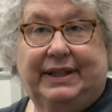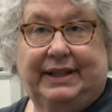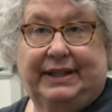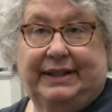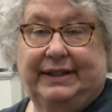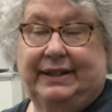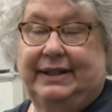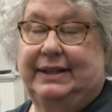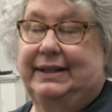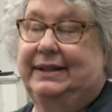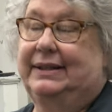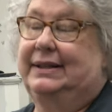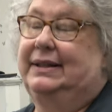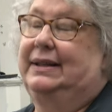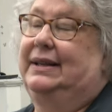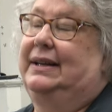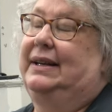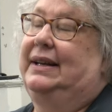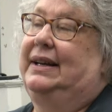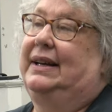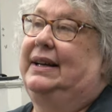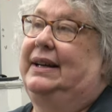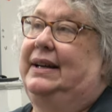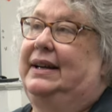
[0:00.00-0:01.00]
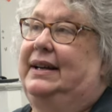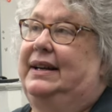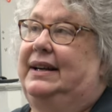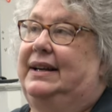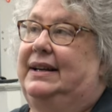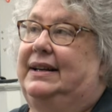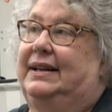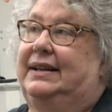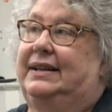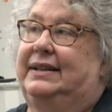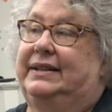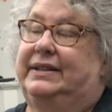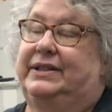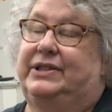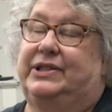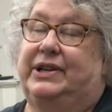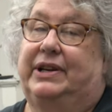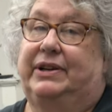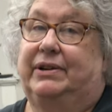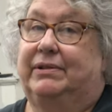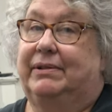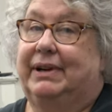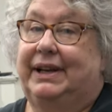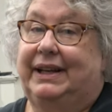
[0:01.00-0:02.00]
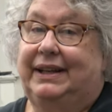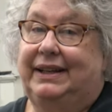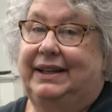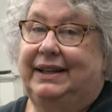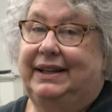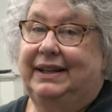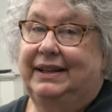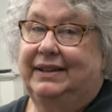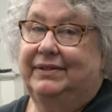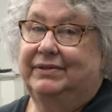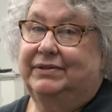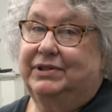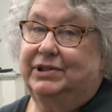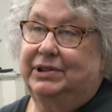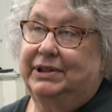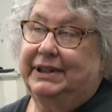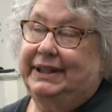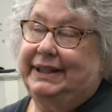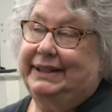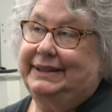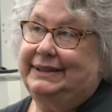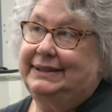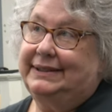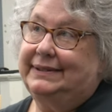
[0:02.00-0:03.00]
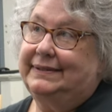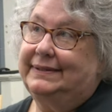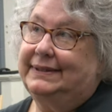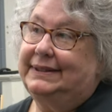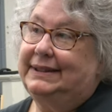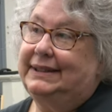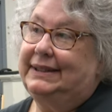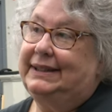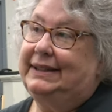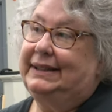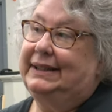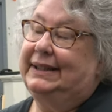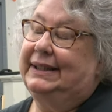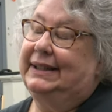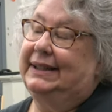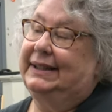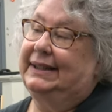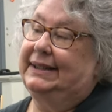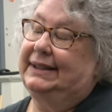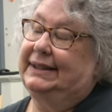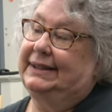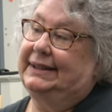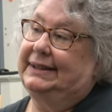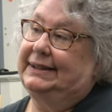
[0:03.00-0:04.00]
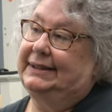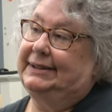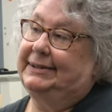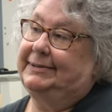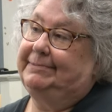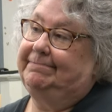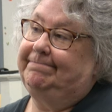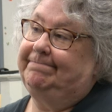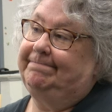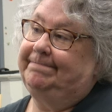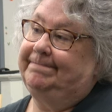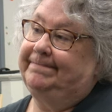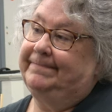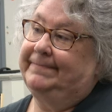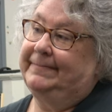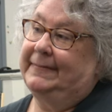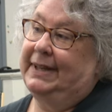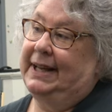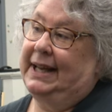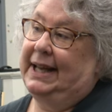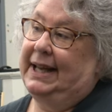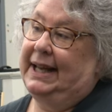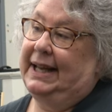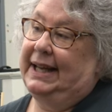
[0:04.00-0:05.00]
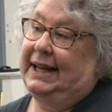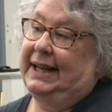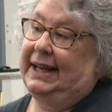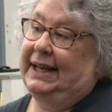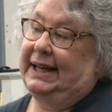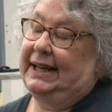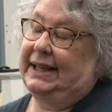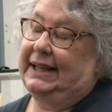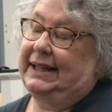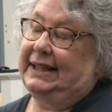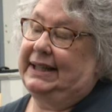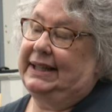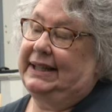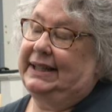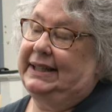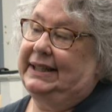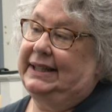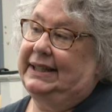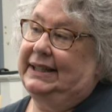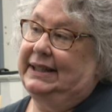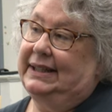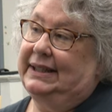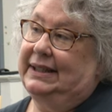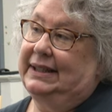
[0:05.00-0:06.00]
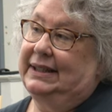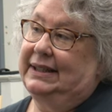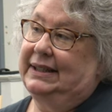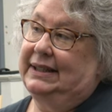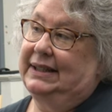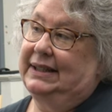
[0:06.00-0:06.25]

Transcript: and the uh, generating of creativity um, it